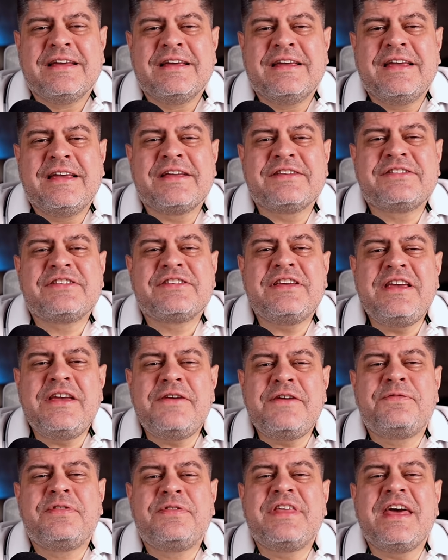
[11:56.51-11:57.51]
as
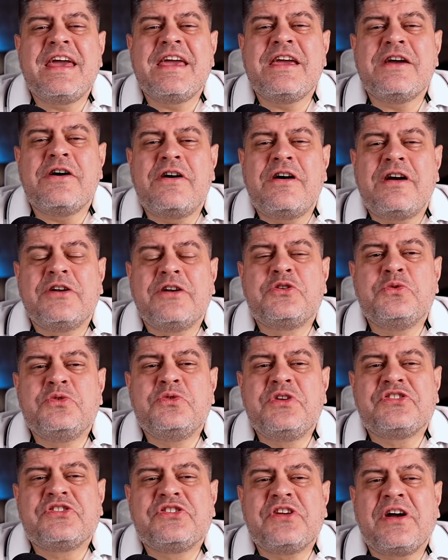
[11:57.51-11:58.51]
if they are to
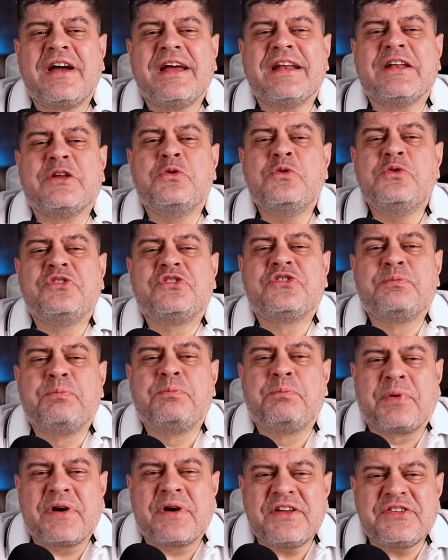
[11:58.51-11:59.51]
decide whose
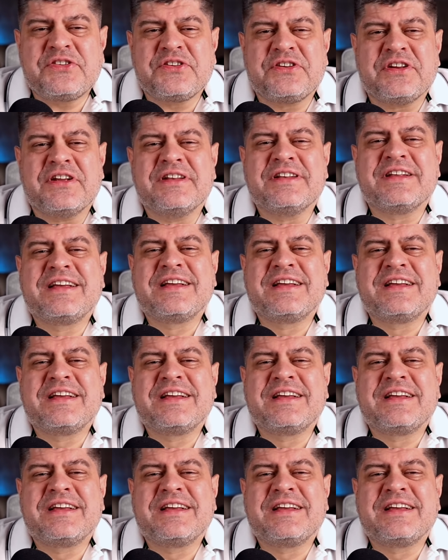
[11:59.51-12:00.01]
president,